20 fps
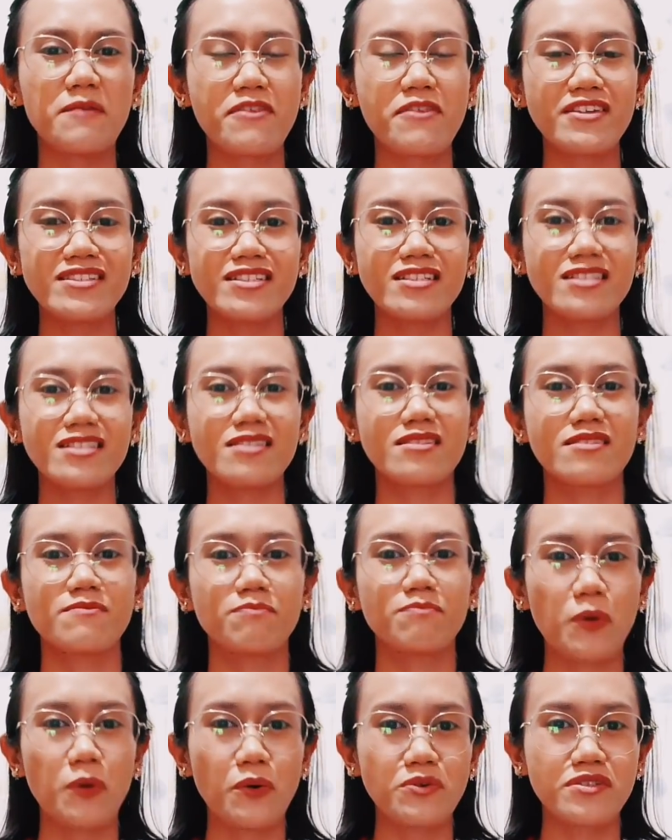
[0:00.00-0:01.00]
This is
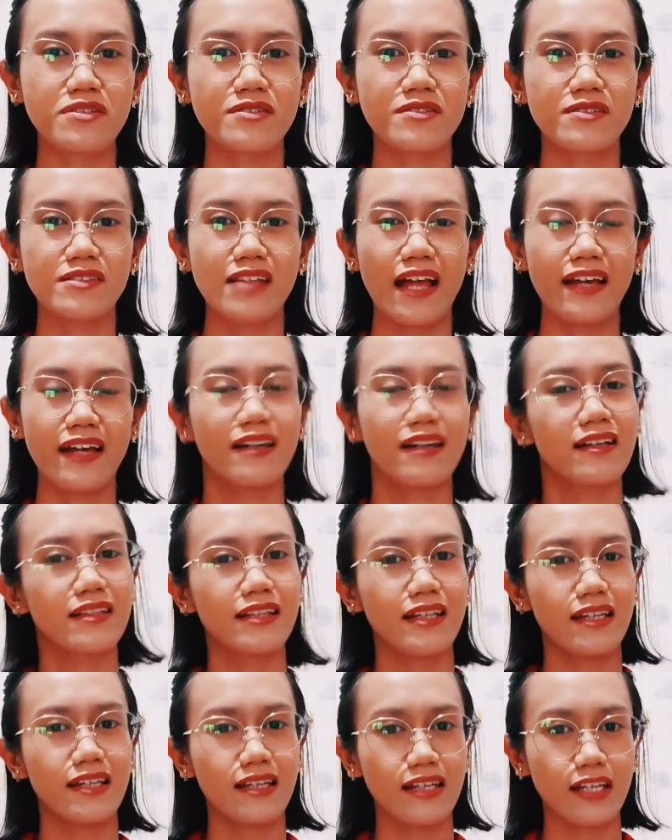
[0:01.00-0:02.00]
most
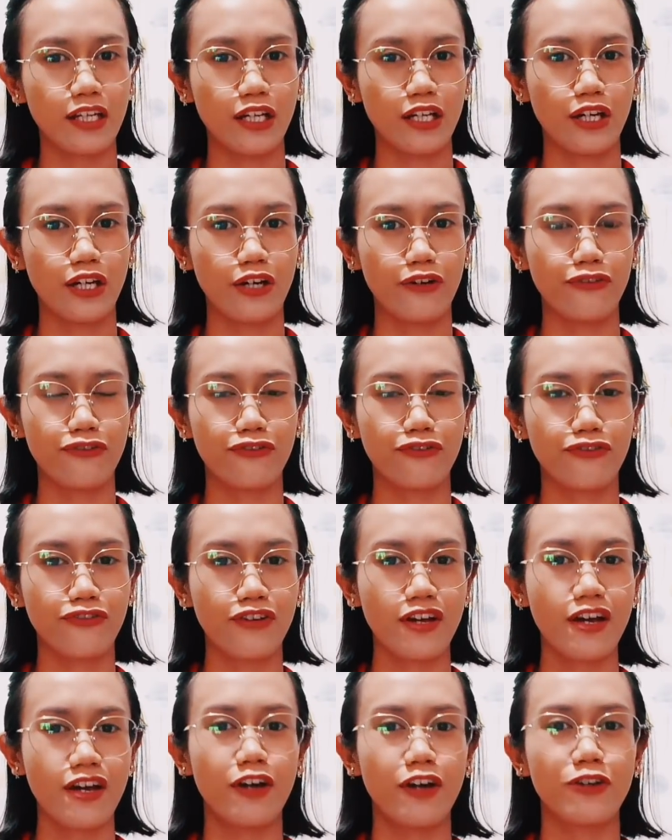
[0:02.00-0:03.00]
likely if
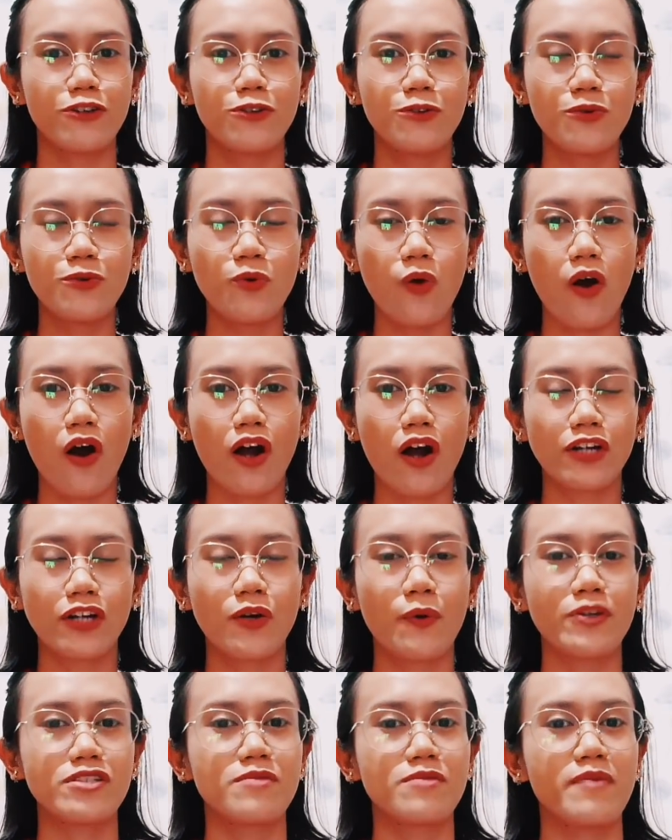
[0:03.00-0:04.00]
you are
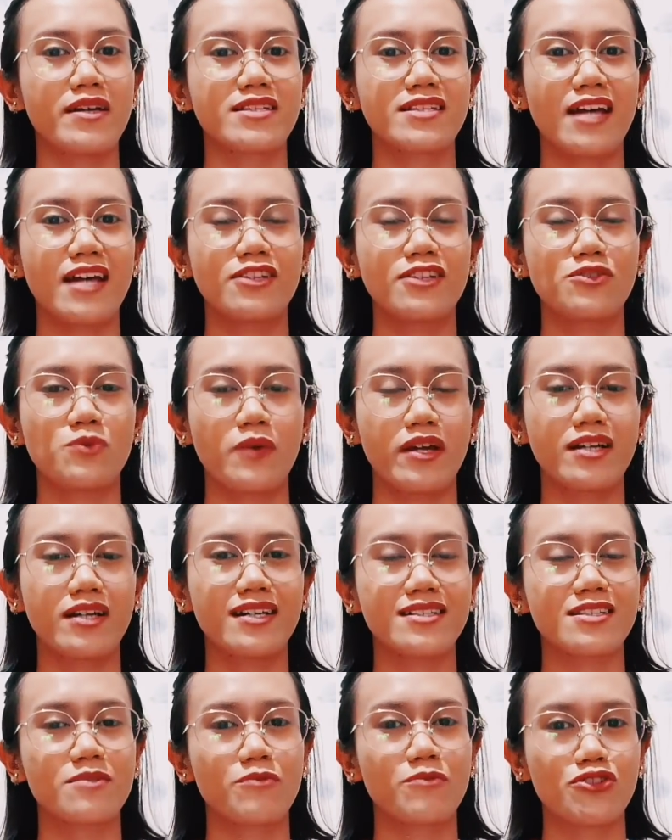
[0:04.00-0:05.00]
going to be assigned to a
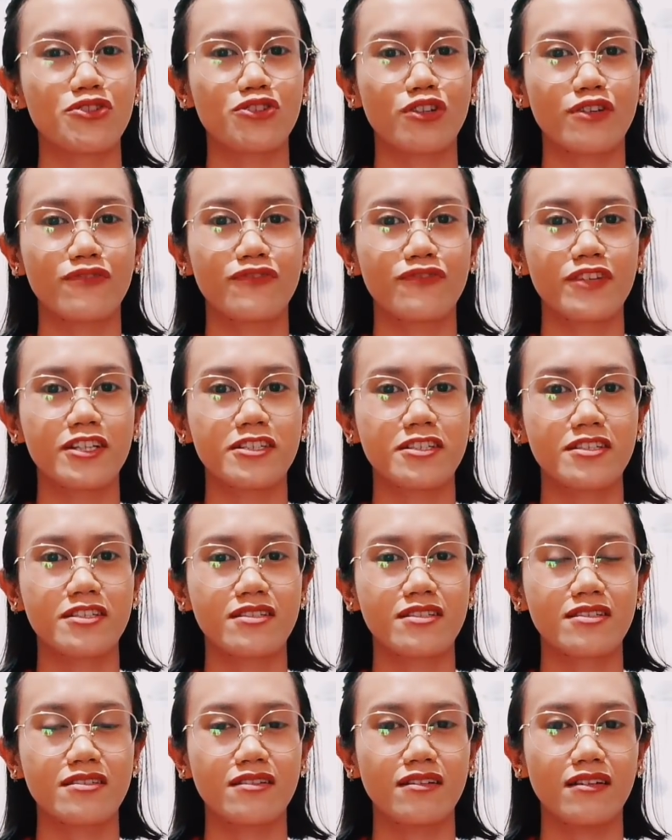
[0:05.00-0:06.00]
customer
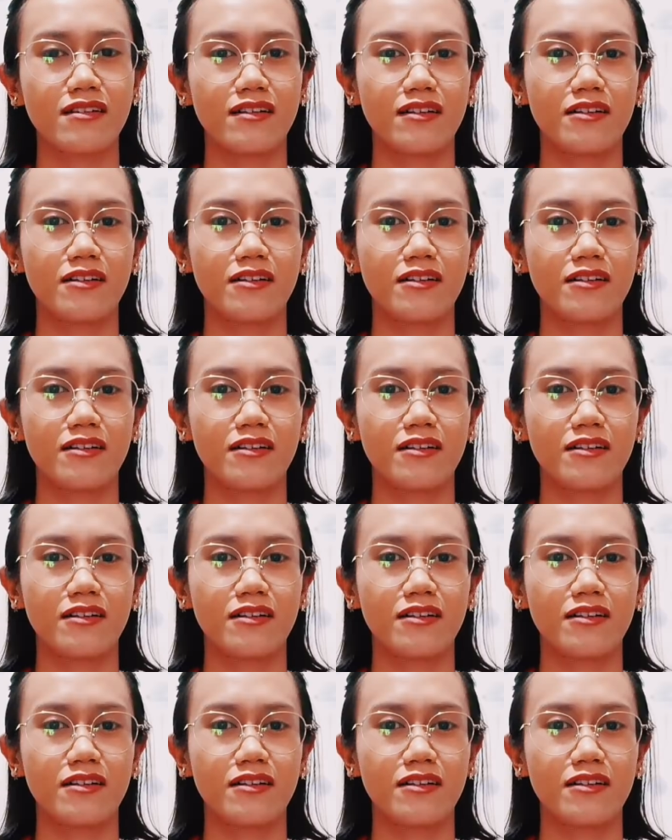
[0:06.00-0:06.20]
service